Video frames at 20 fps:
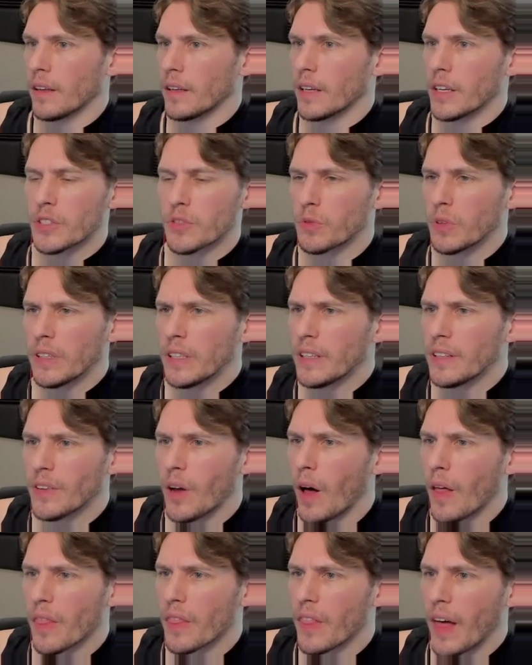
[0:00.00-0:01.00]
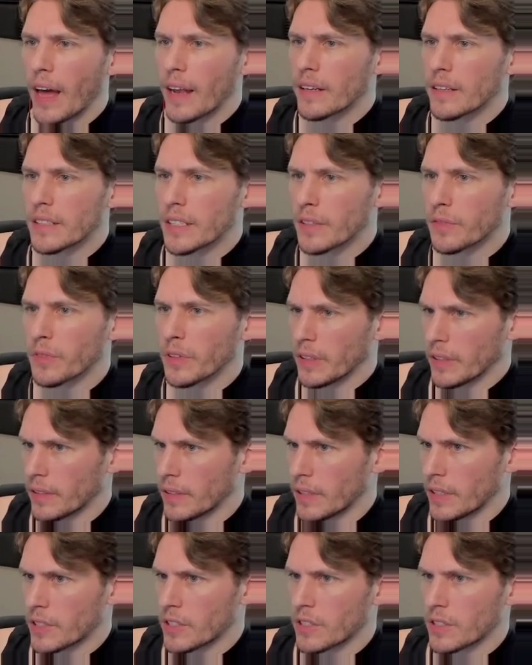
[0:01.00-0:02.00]
It's really not that different.
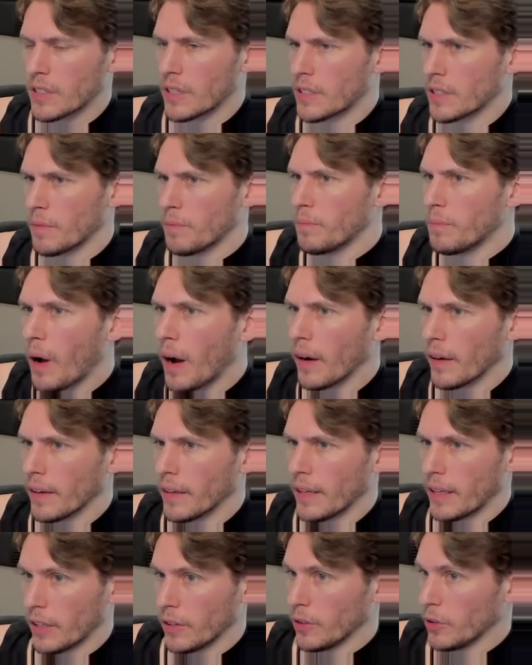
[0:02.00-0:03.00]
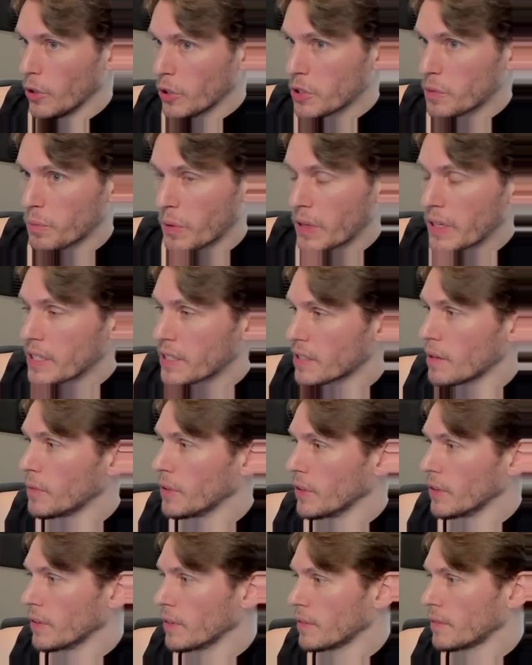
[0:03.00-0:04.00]
It's it's a bug and it looks pretty
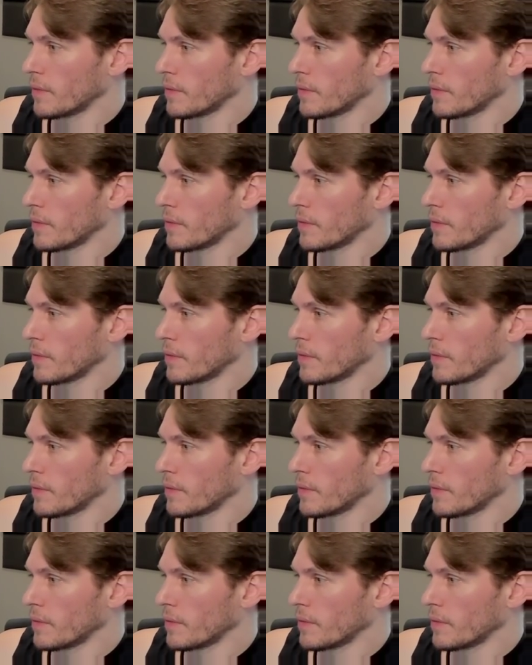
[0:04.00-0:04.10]
similar.